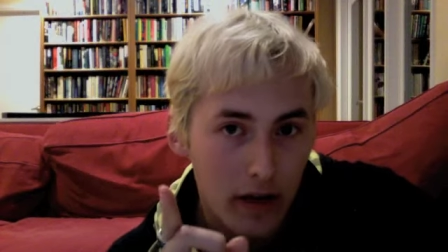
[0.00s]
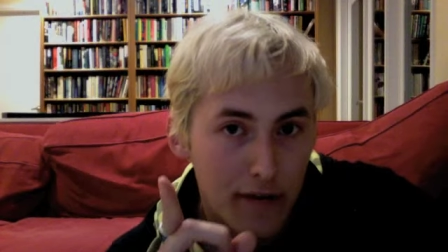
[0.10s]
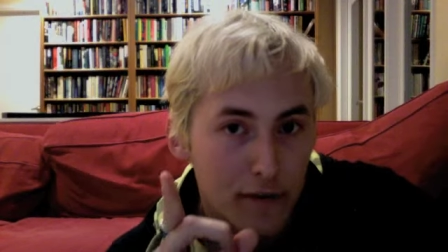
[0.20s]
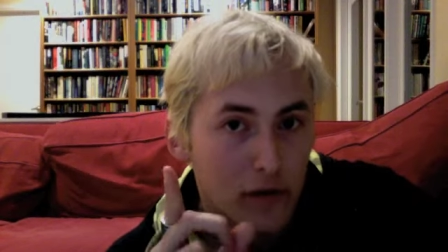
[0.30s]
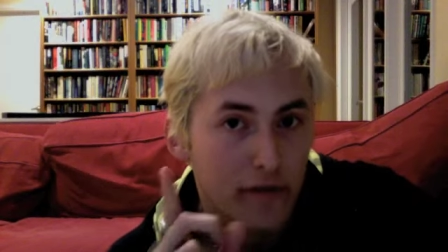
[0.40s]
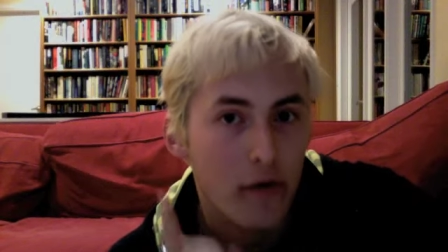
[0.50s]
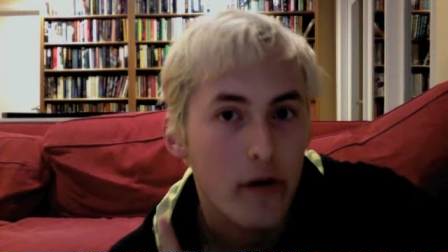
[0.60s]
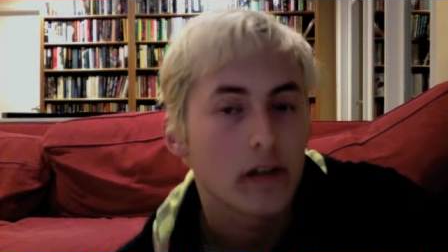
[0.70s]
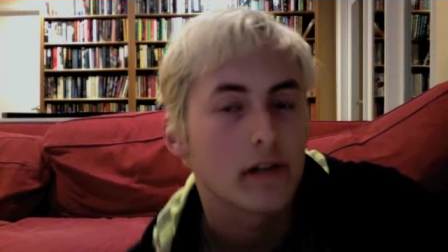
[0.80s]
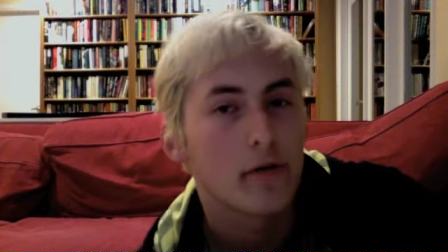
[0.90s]
if you look
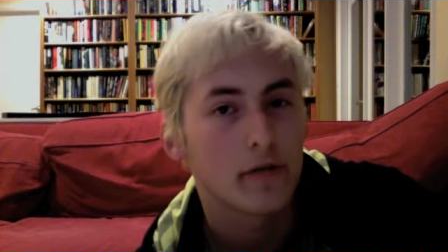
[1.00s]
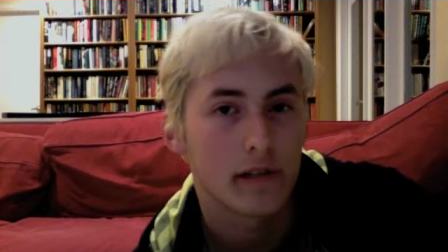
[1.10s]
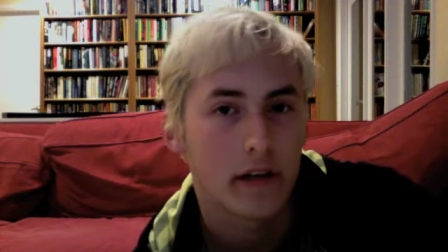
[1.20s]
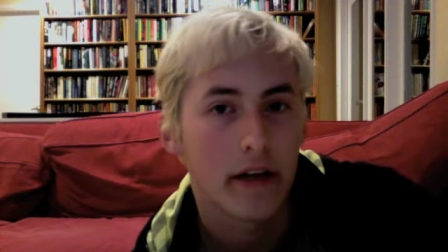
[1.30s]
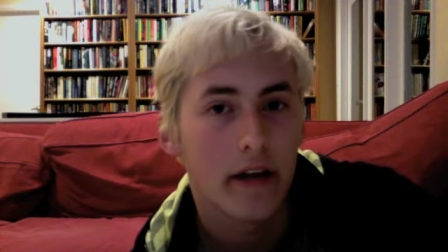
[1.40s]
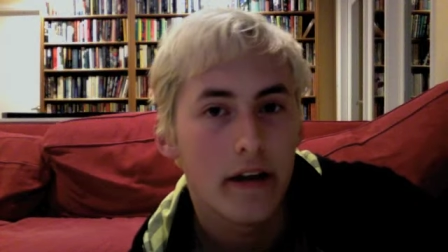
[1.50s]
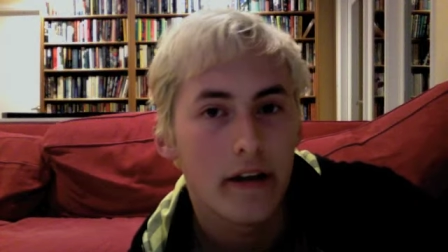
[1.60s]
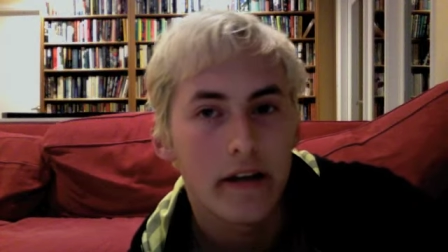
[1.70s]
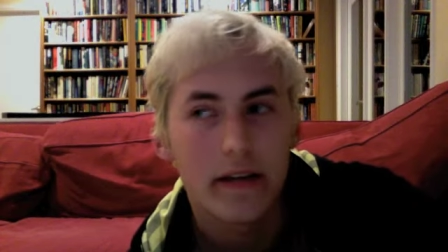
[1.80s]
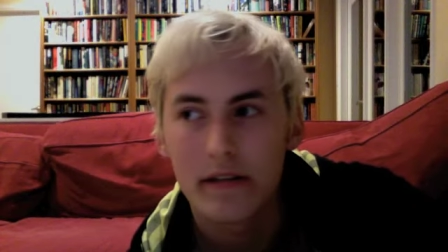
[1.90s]
very closely,
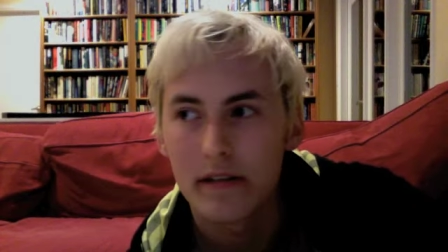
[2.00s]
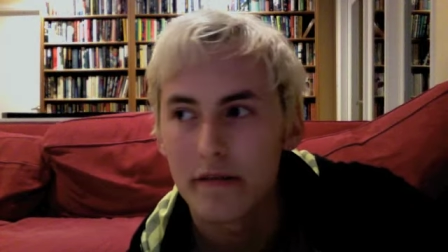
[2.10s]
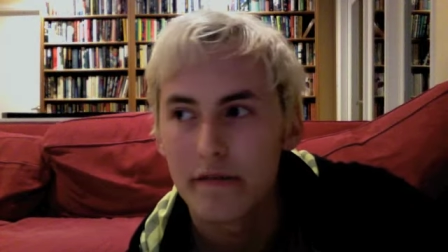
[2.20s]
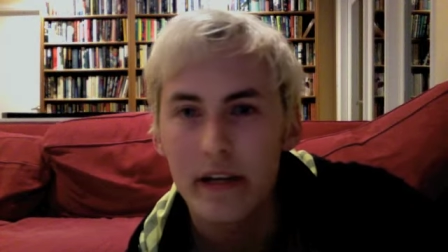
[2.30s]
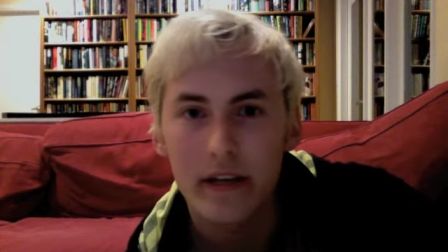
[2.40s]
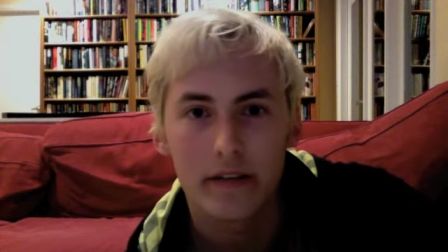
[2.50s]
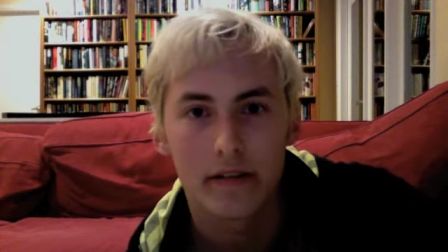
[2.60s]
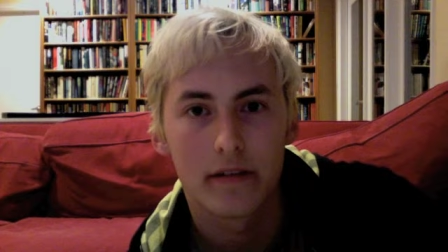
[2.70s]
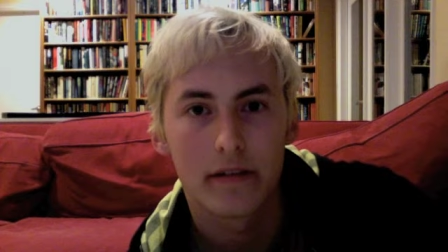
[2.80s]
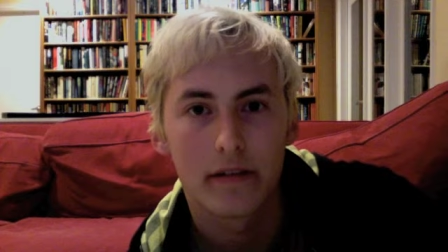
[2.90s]
is
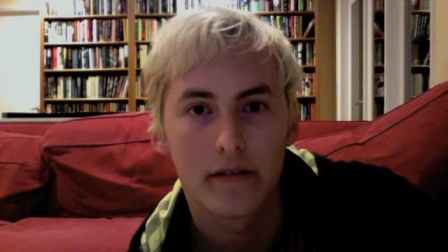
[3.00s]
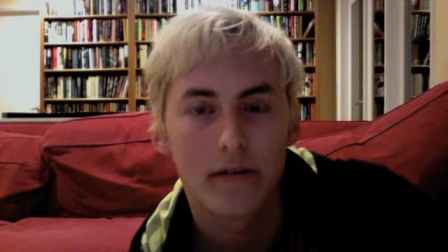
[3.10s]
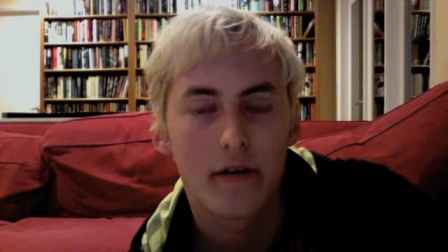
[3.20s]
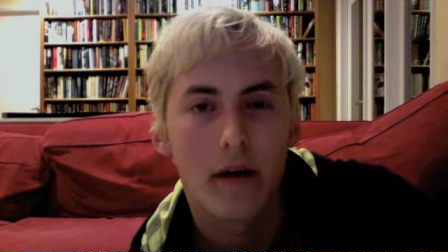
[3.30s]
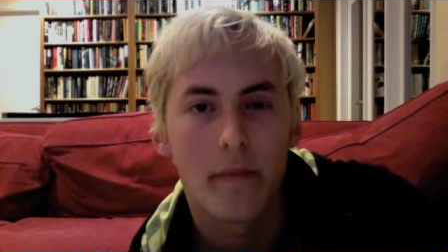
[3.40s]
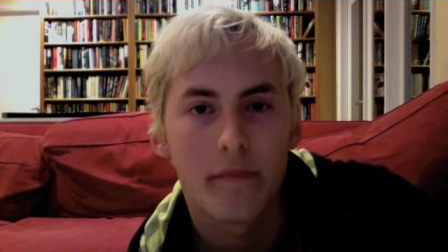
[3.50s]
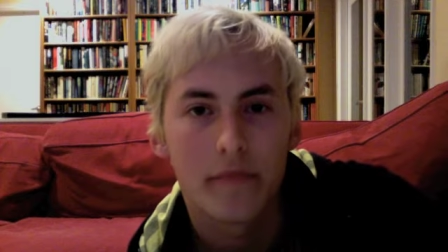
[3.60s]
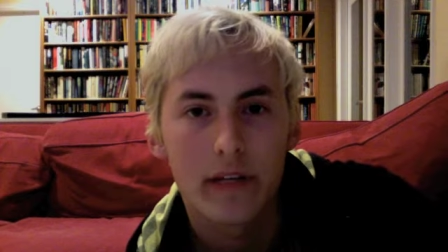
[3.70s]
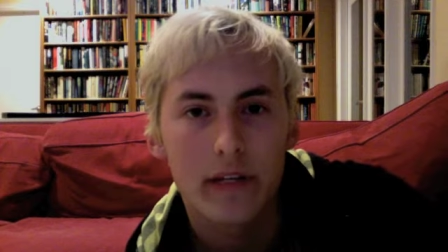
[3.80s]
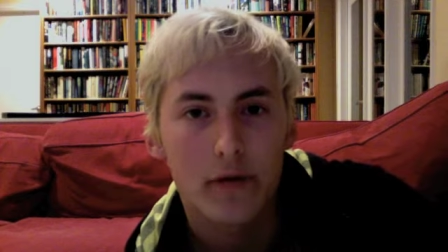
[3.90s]
Vicus from
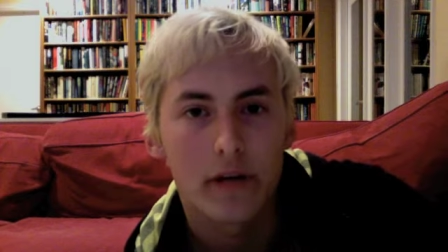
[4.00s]
District